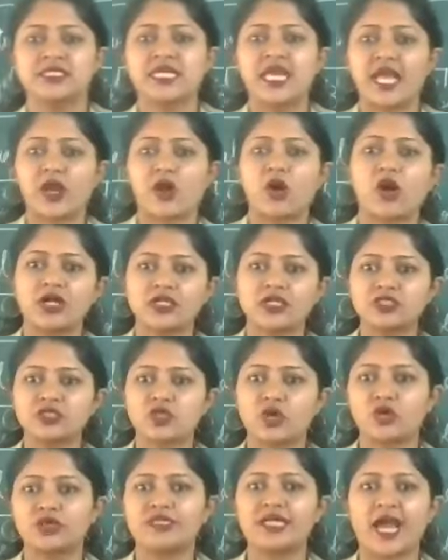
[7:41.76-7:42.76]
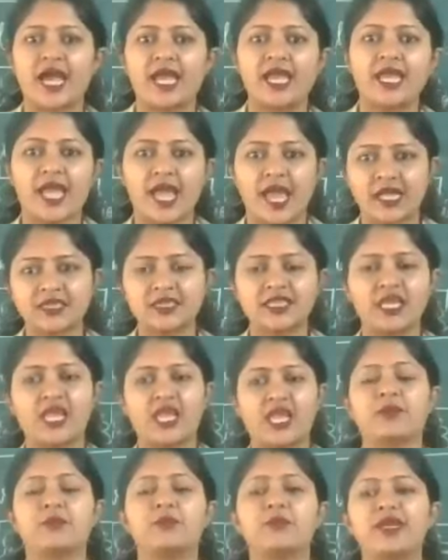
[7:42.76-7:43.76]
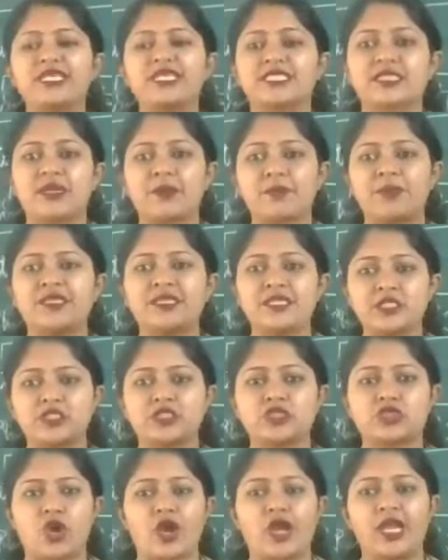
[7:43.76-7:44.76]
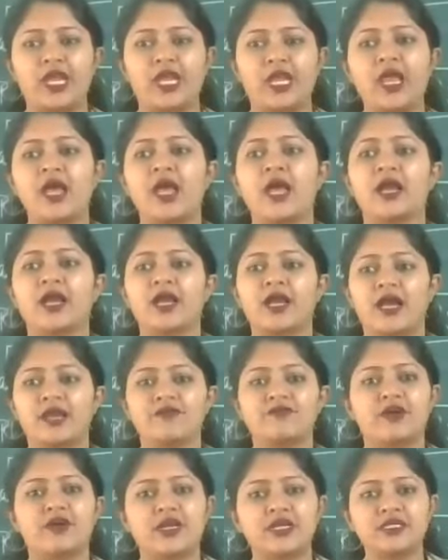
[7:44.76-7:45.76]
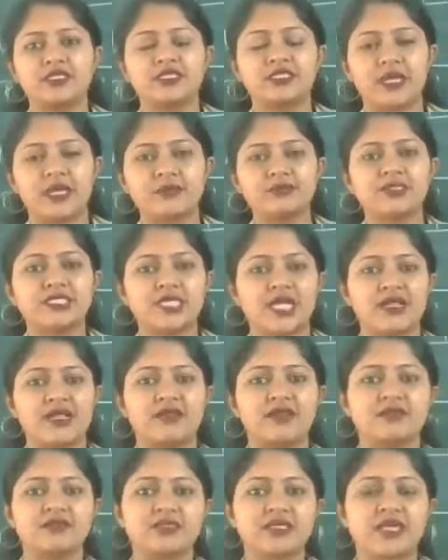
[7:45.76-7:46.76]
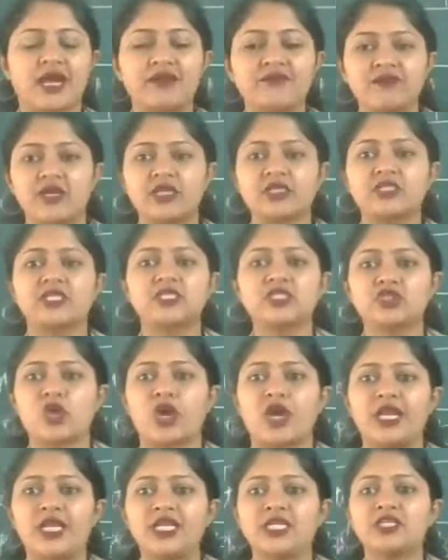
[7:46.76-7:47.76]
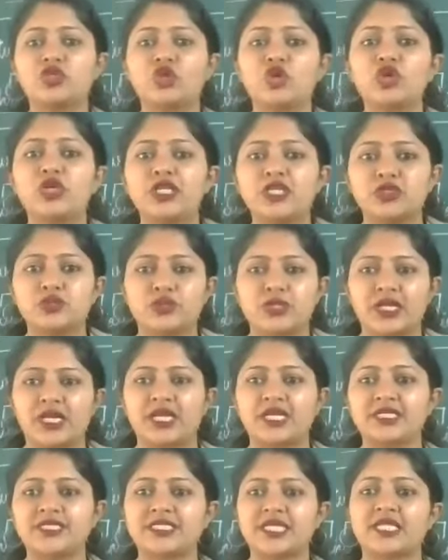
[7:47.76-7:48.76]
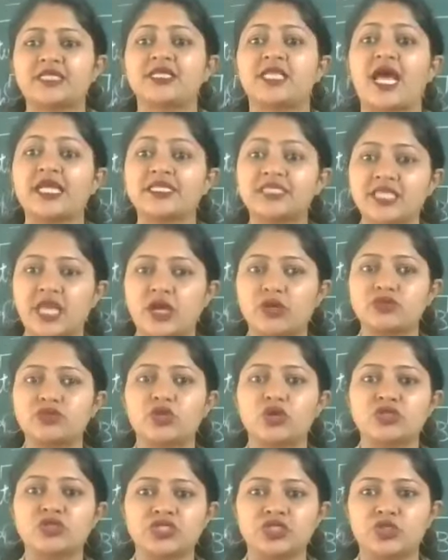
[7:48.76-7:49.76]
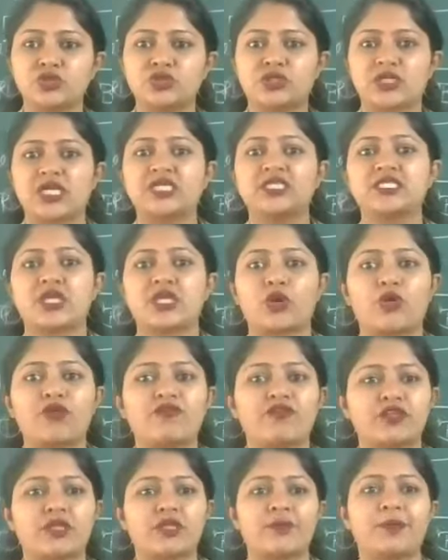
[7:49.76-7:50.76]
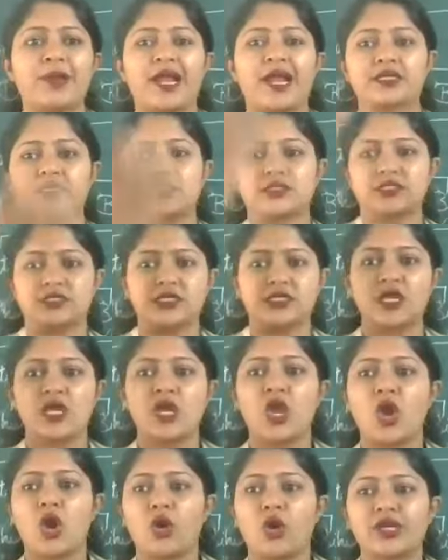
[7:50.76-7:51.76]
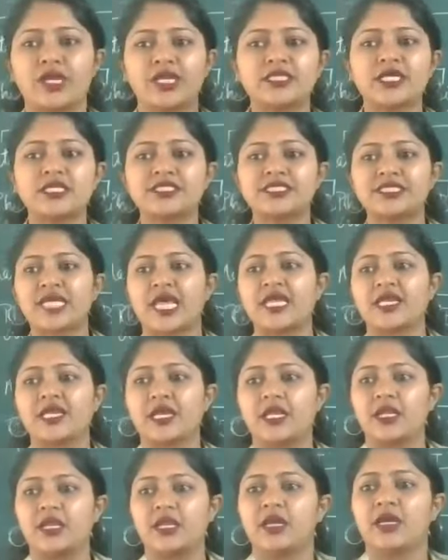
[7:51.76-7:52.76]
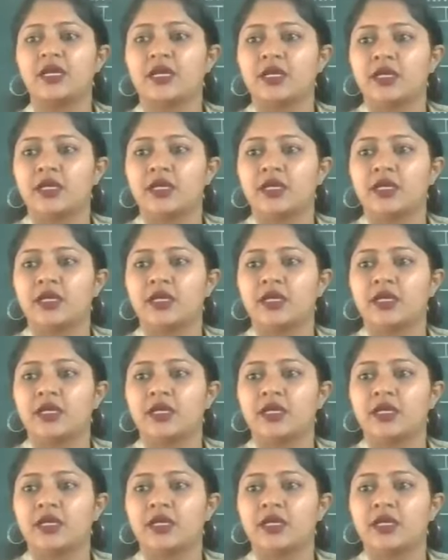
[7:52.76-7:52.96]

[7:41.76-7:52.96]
They also die and they get mixed up in the soil, convert the soil into nutrients, and that's how those nutrients are good for the plants. Okay, that cycle.